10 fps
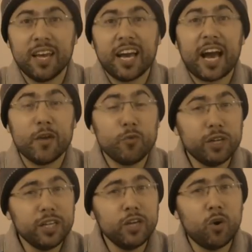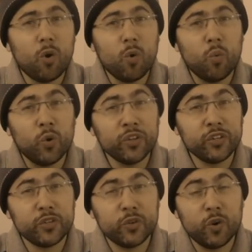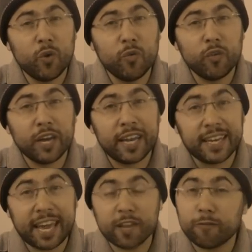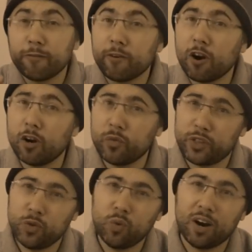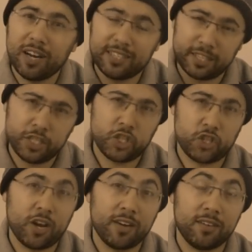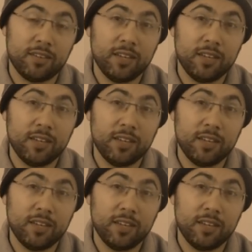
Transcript: I really go want to go and get far with you guys on this channel.